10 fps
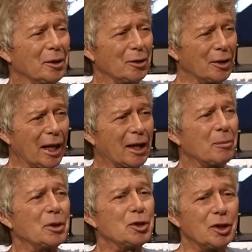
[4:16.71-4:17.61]
that can
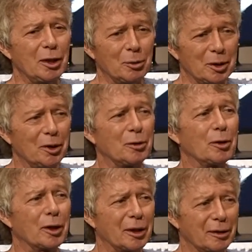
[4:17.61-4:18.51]
be seen when you
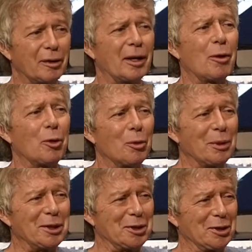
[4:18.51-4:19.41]
look at, I won't
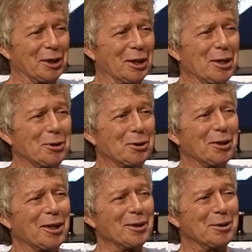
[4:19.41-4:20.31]
mention the concert
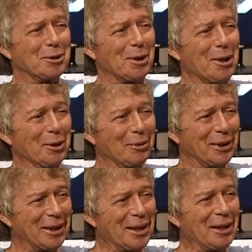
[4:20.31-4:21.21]
hall in Toronto,
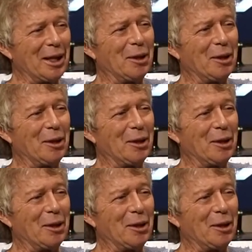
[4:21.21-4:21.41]
but right.